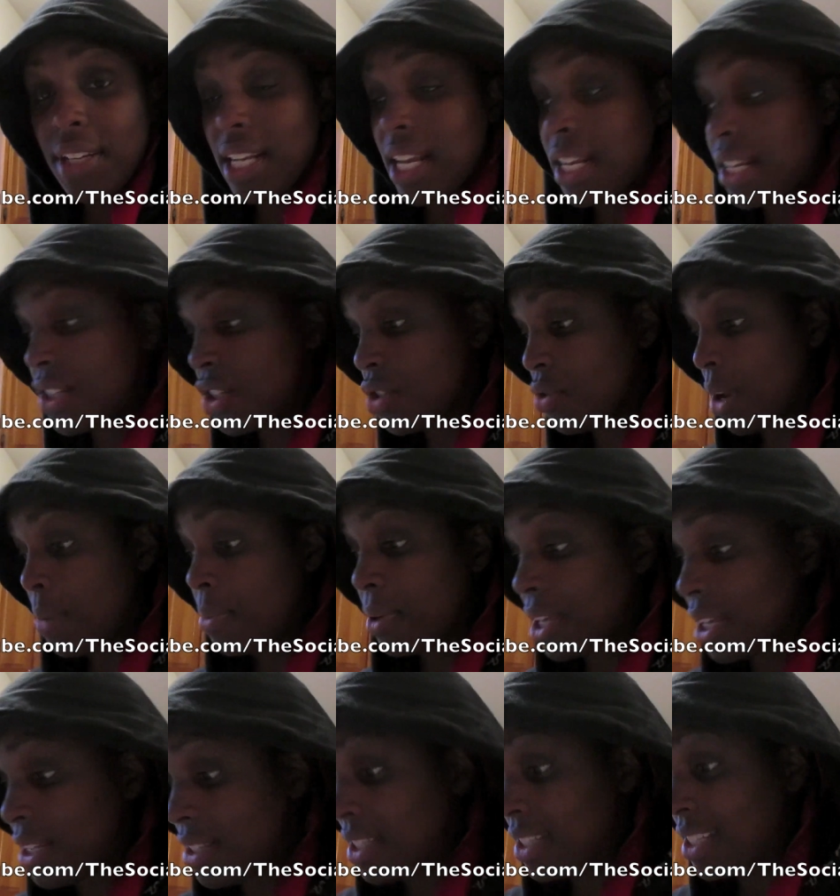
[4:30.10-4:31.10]
it and it's great
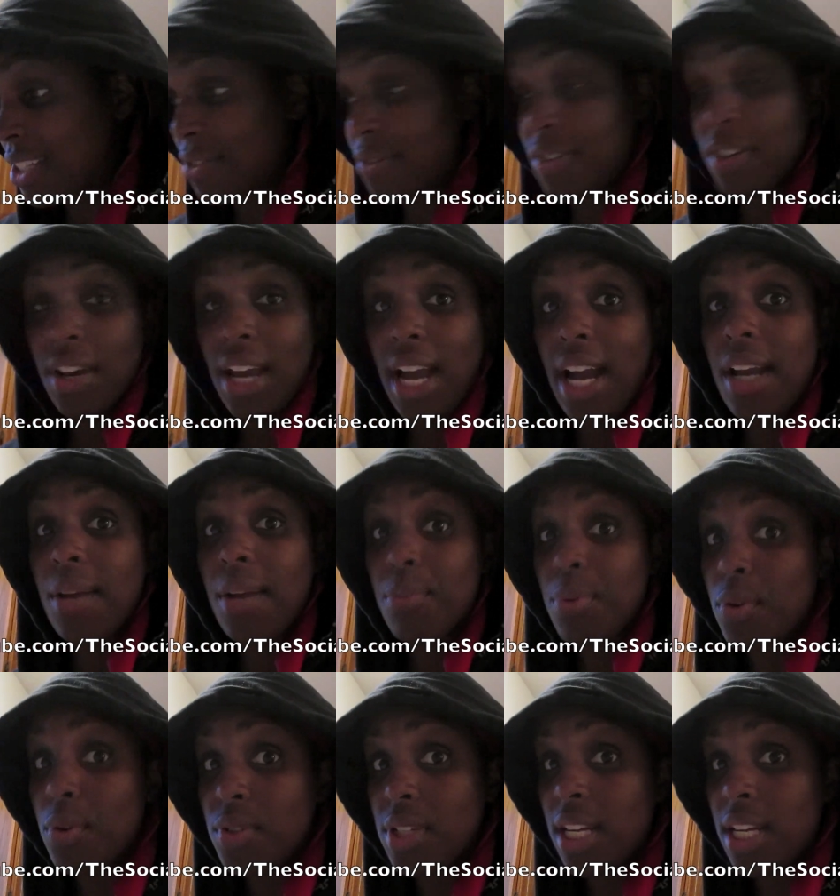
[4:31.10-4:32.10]
because this is very high in
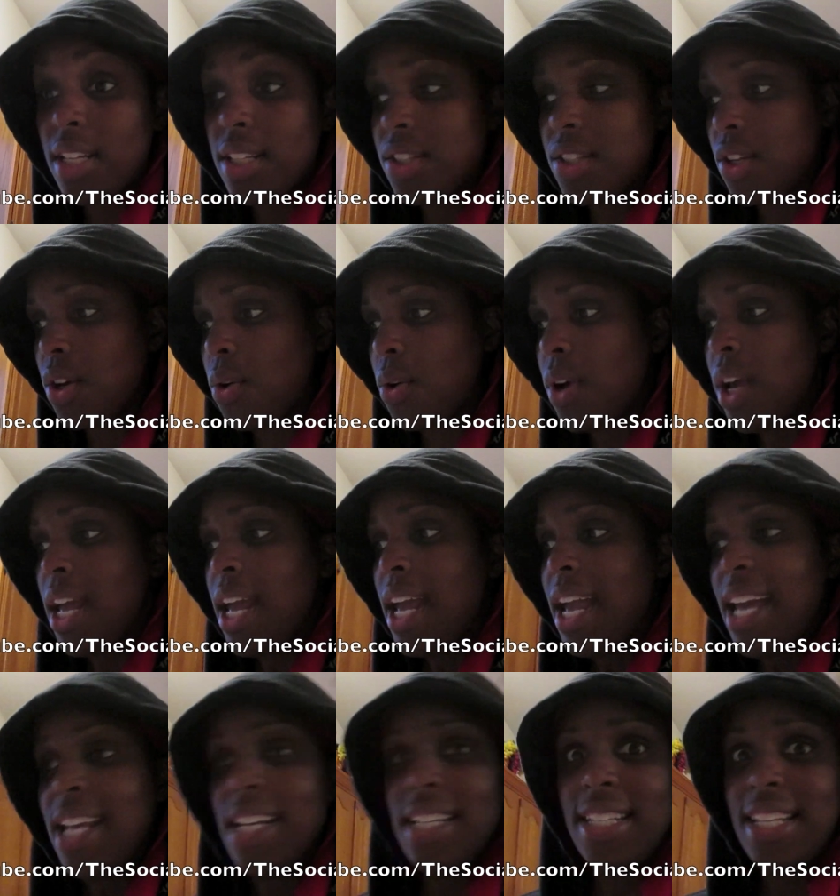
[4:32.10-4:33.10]
protein, so,
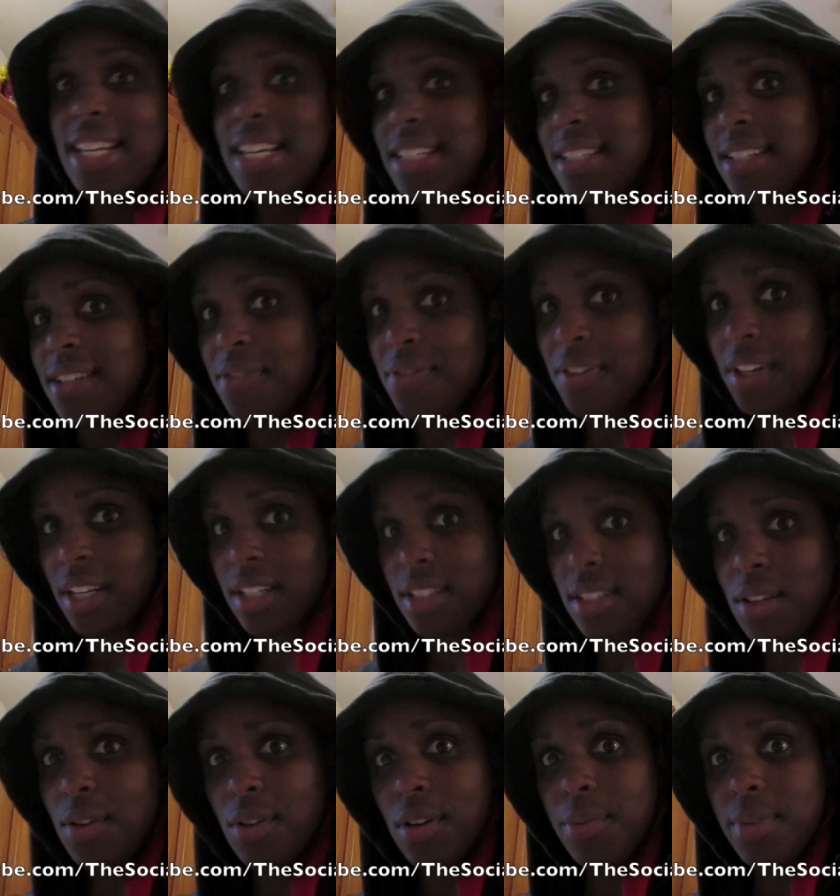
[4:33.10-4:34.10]
and it's easy to
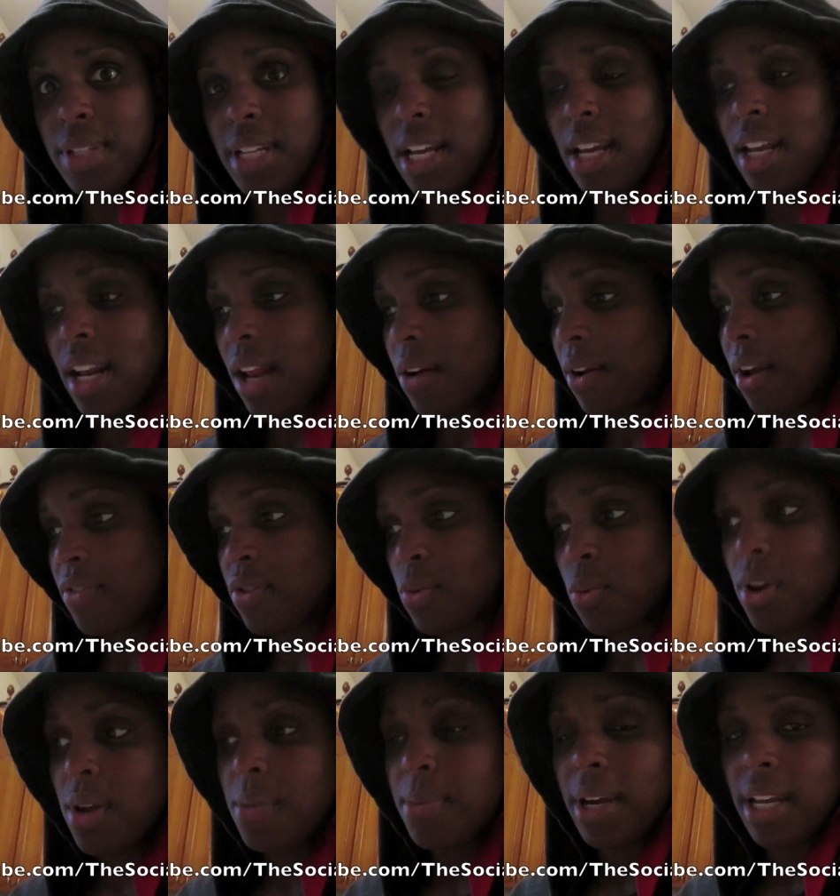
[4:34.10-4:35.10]
fix. You know what I'm saying? I don't have to
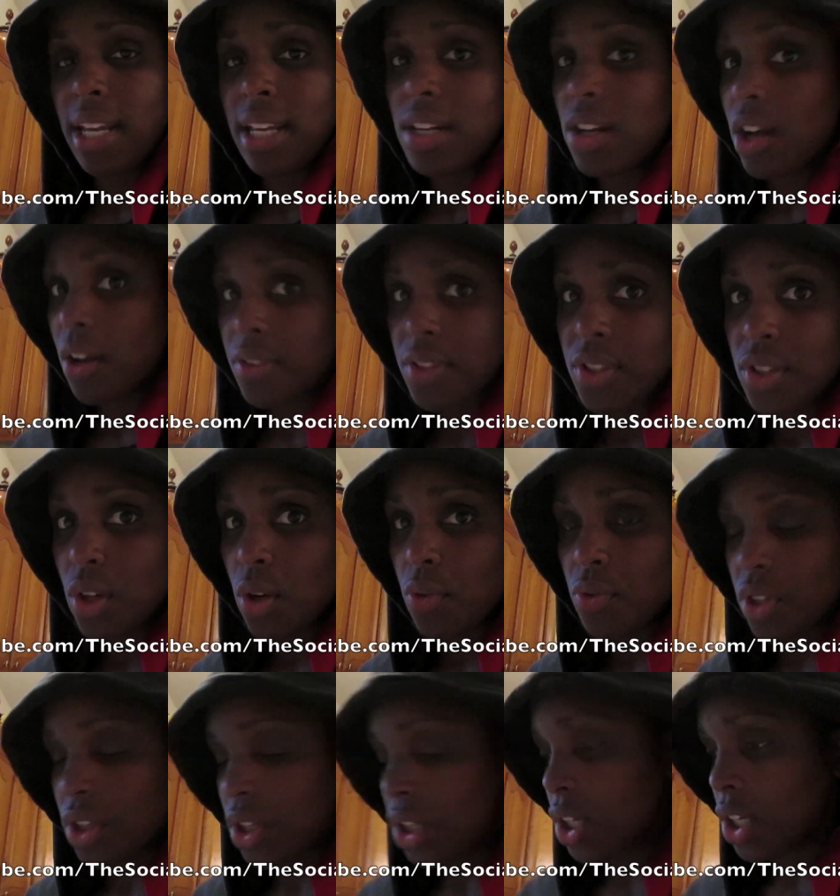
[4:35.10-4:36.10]
worry about getting on the stove
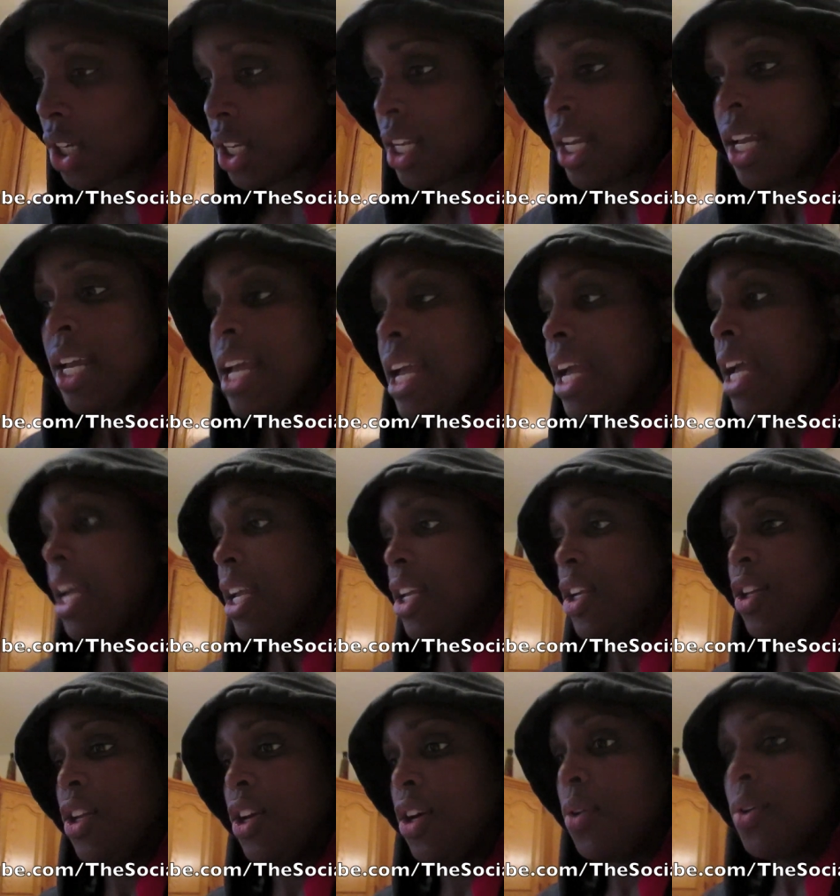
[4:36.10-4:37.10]
to cook.
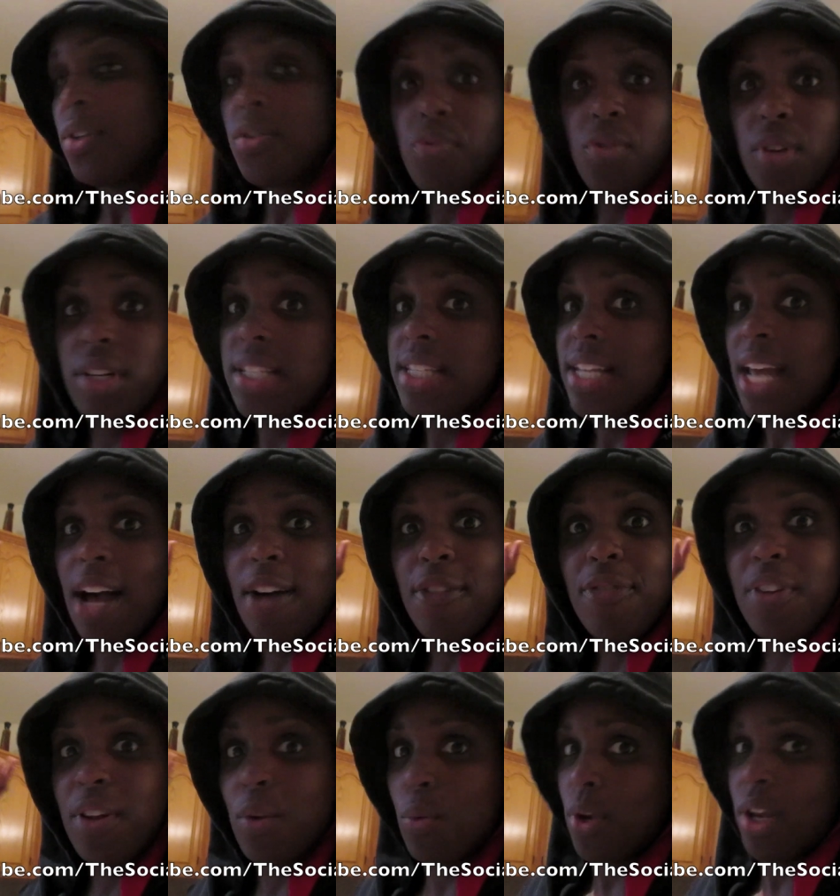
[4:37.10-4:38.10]
You know, it's freestyle
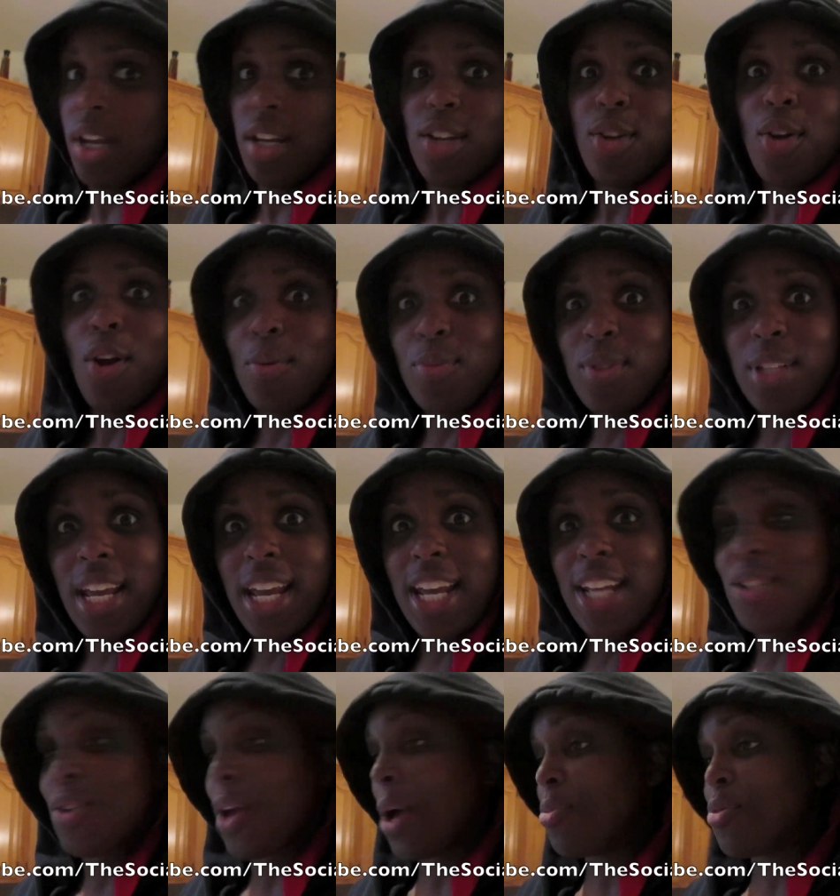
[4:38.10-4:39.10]
fit week. You know what I'm
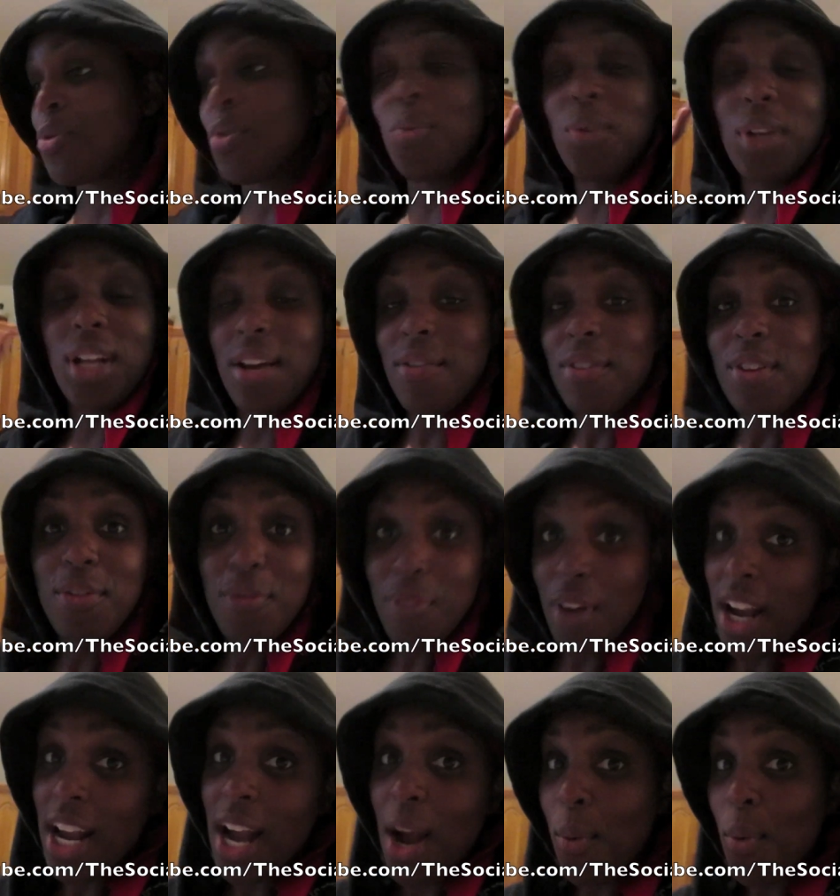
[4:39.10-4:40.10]
saying? So I'm doing whatever the
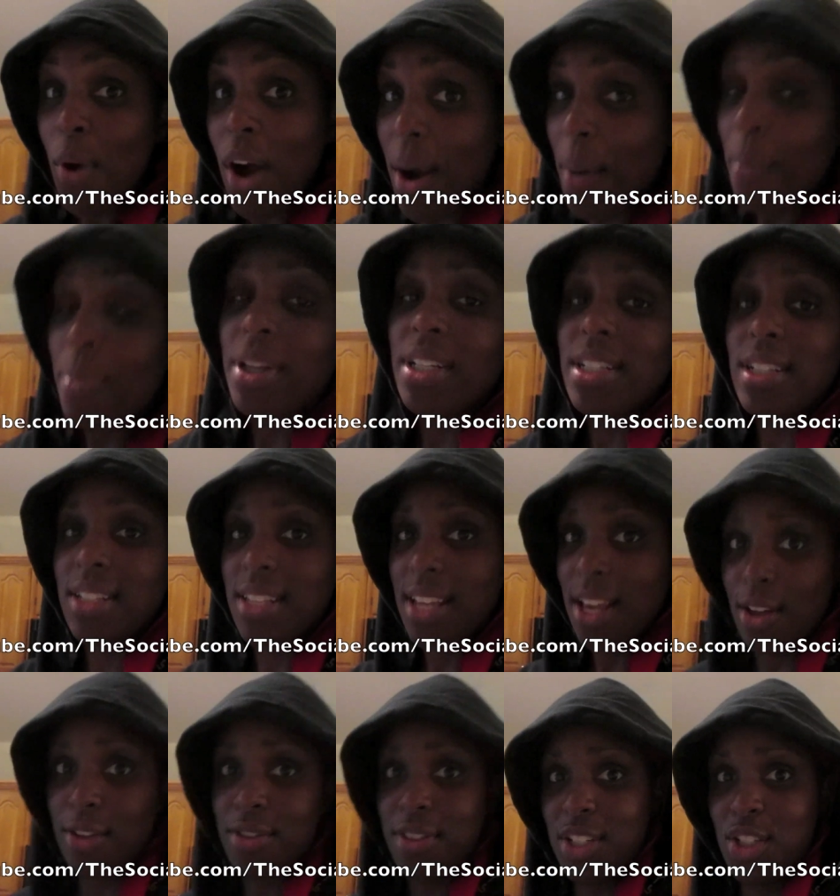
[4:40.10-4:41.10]
fuck I want, but just
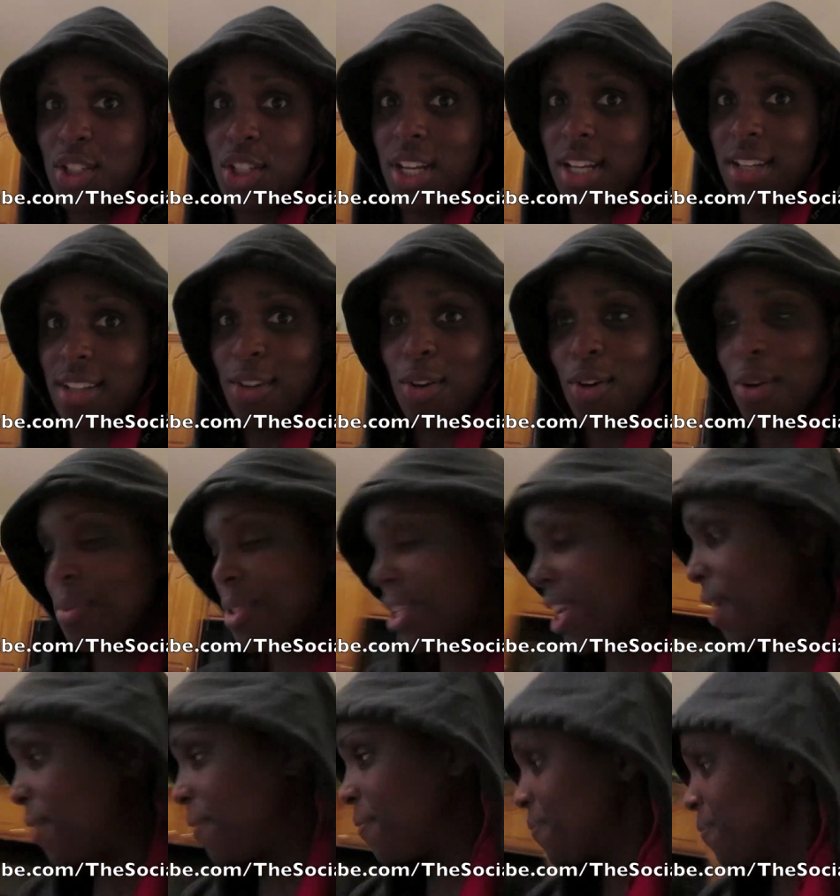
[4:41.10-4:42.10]
healthy shit. You know what I'm
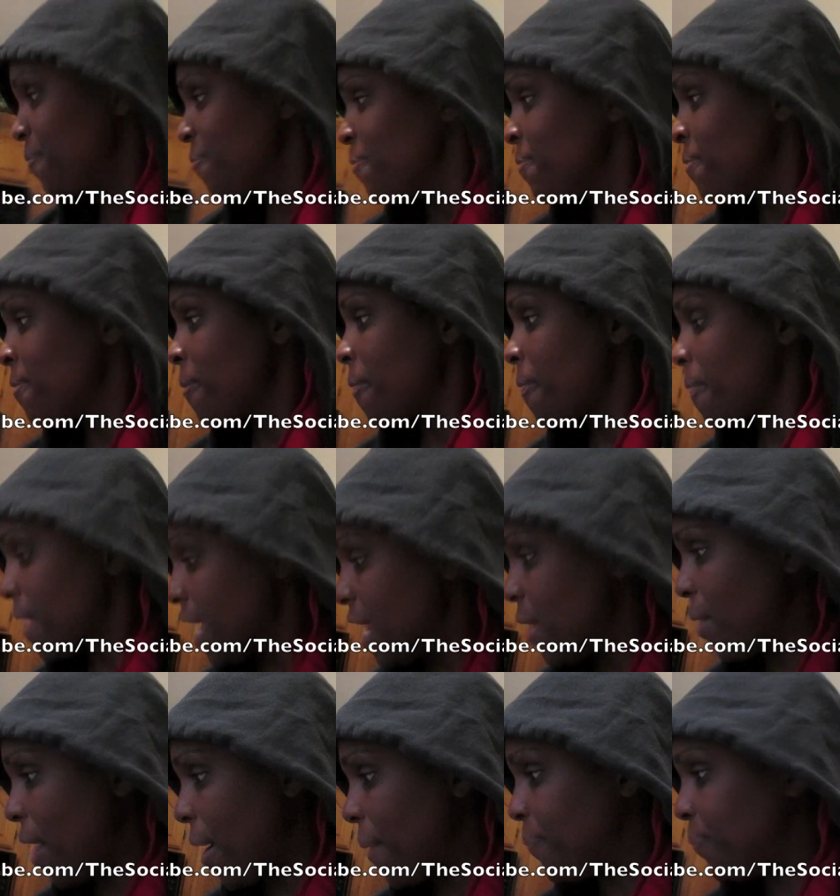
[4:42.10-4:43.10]
saying?
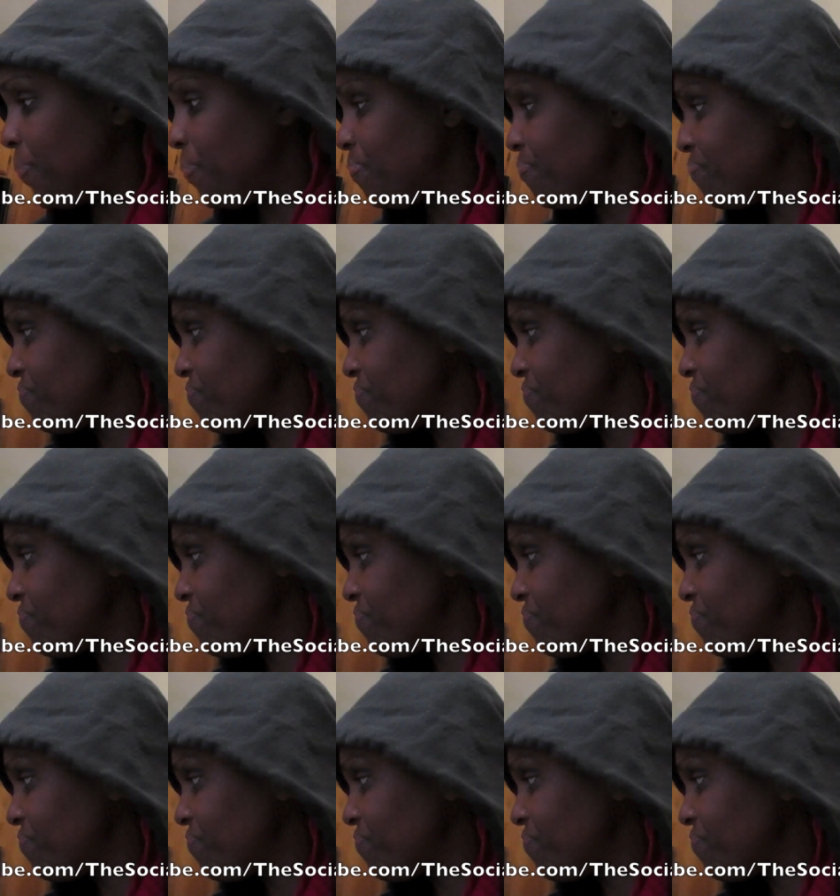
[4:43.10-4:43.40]
Anyway,